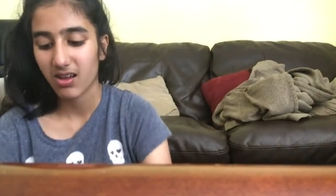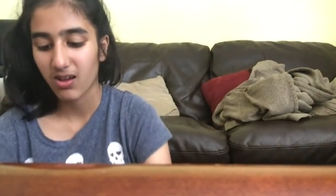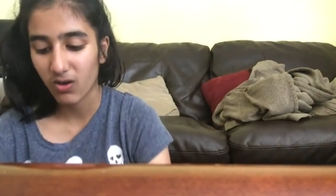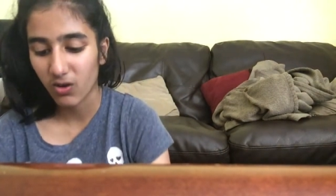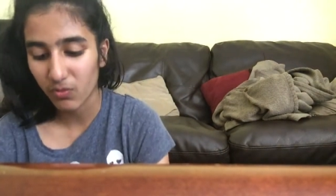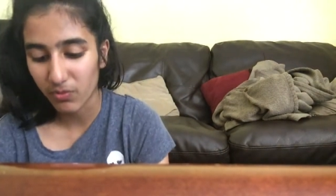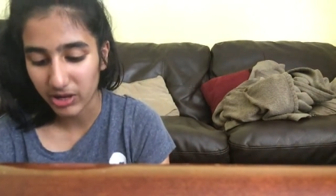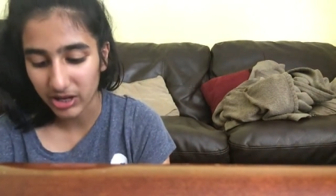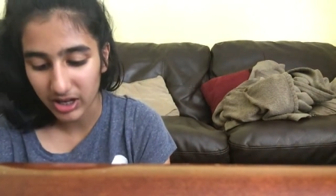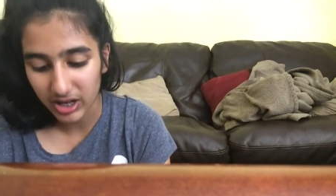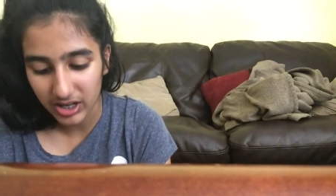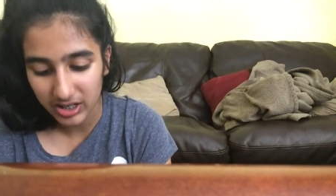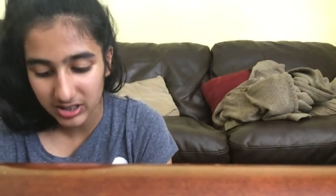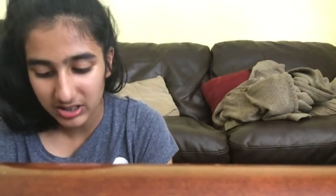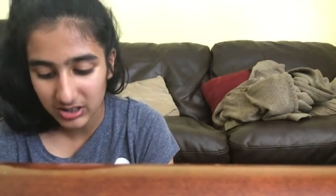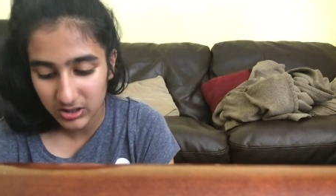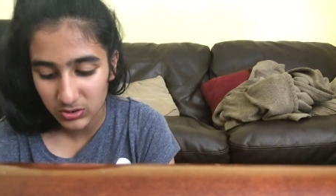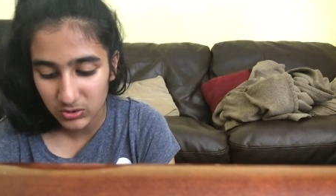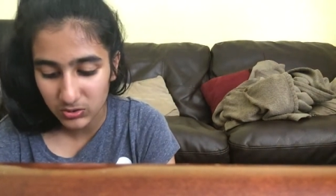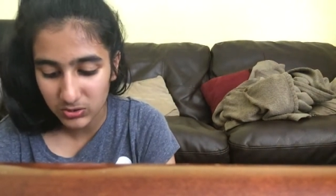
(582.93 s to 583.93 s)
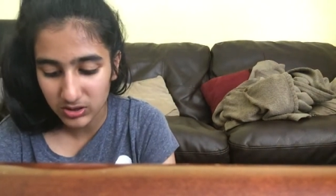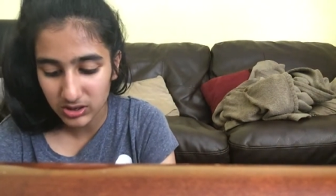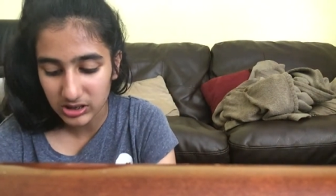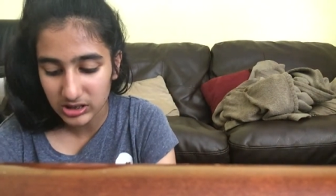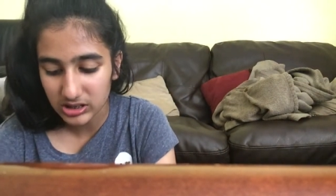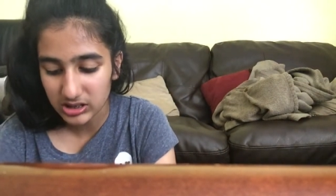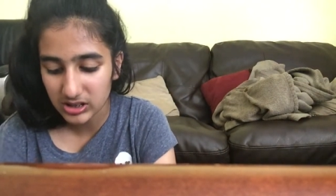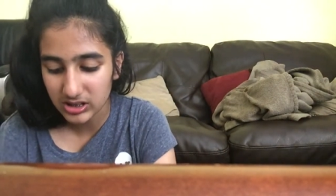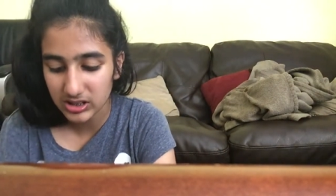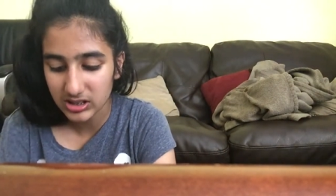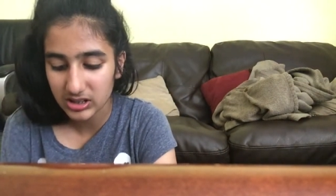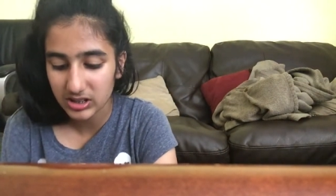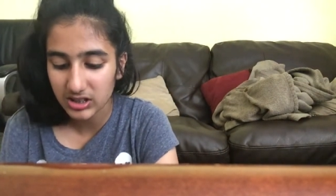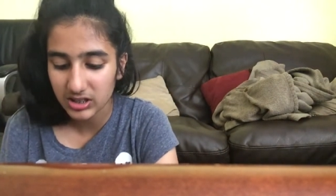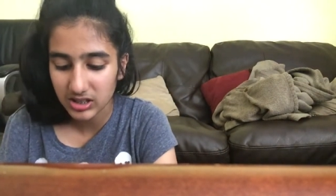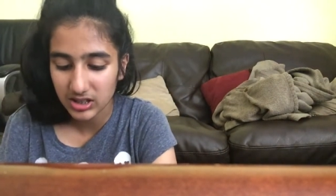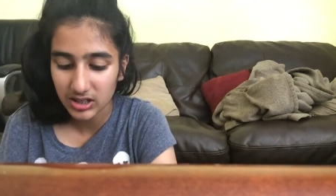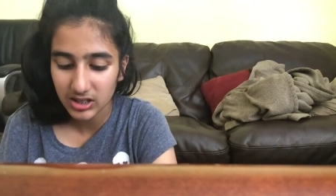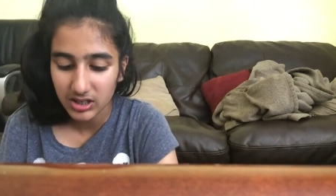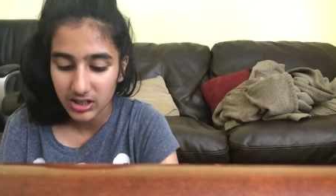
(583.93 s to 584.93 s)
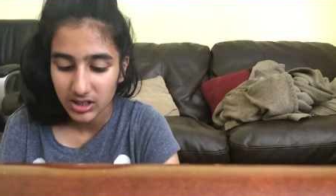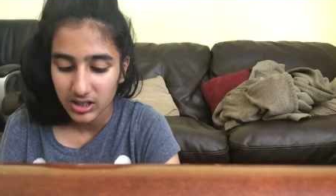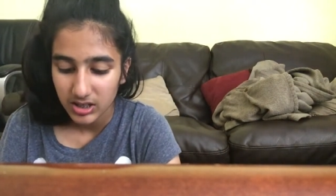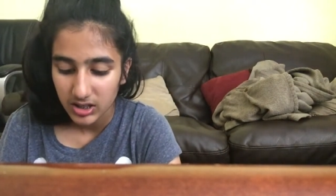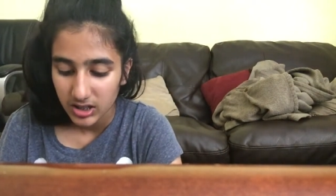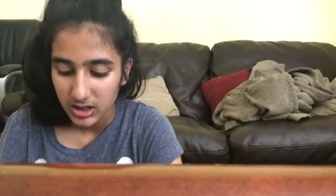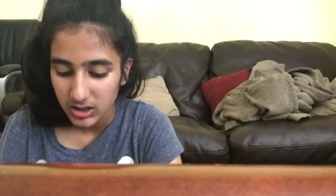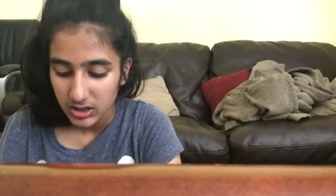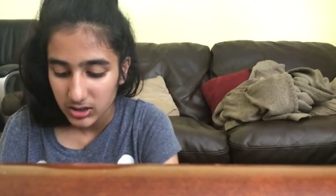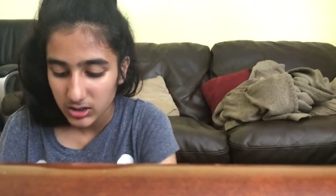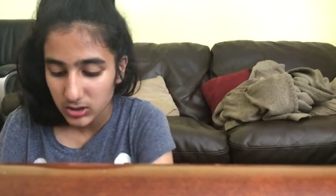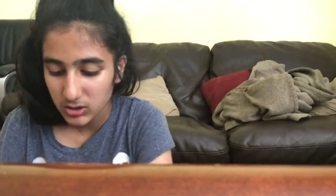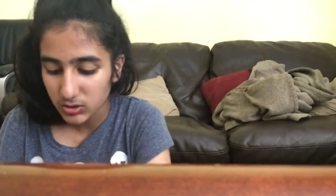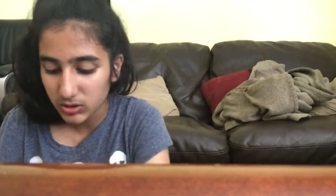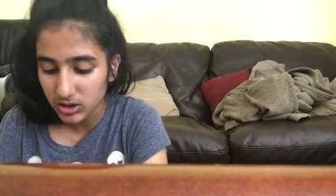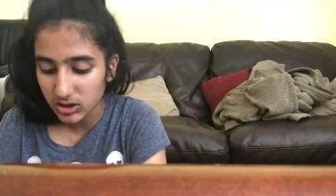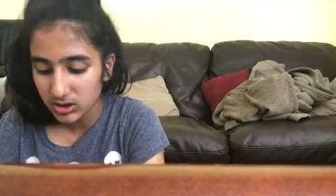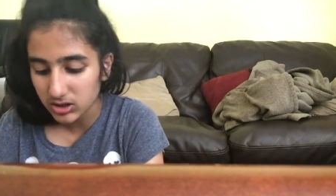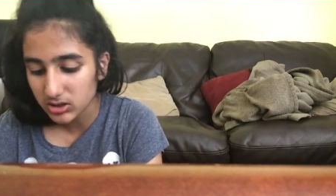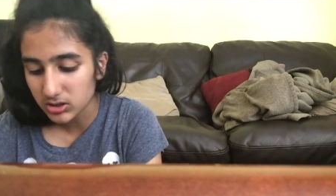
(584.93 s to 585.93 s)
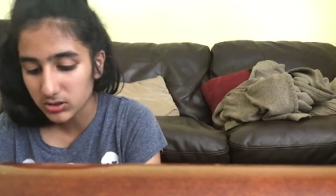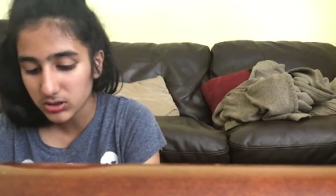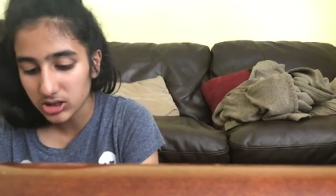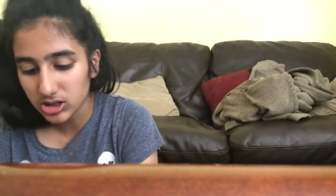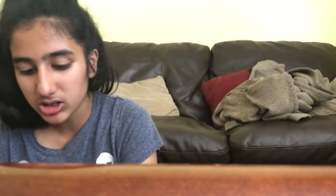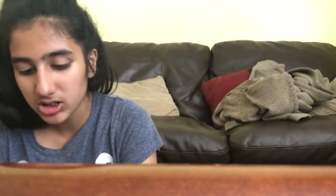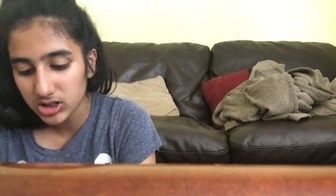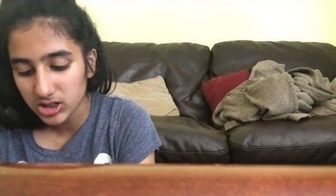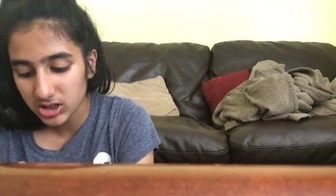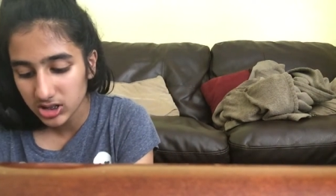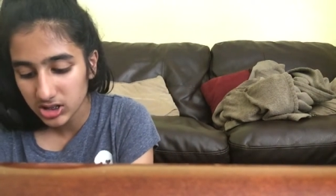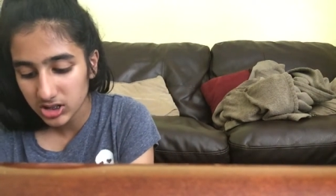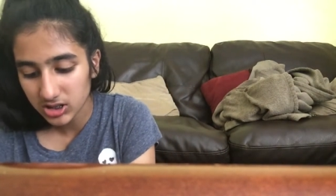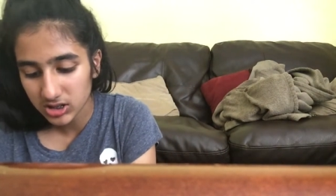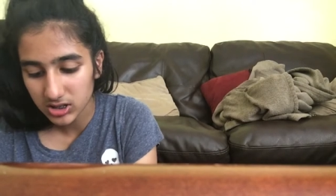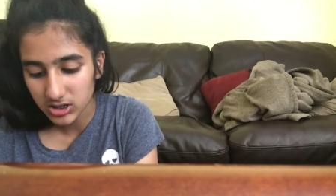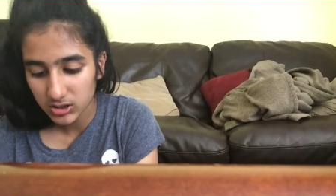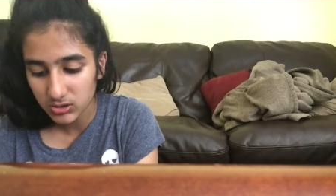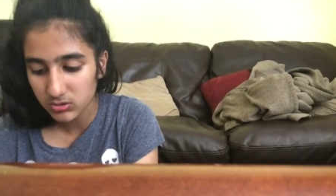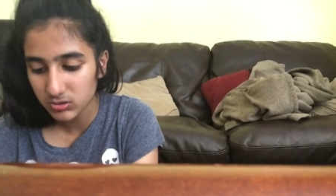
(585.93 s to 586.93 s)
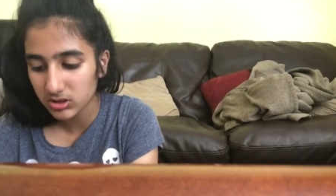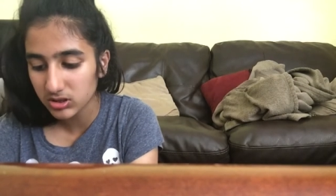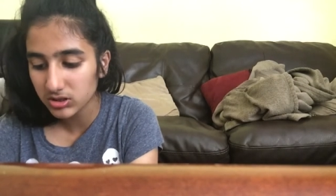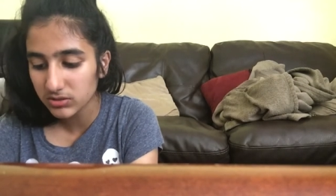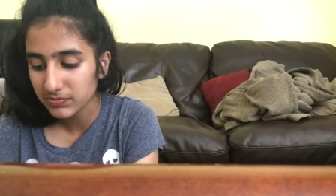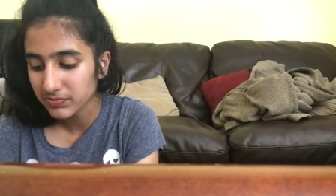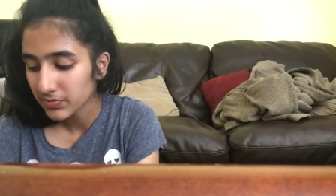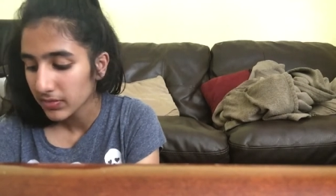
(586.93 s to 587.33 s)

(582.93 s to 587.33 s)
Oh my god, cool. Cool, cool, cool.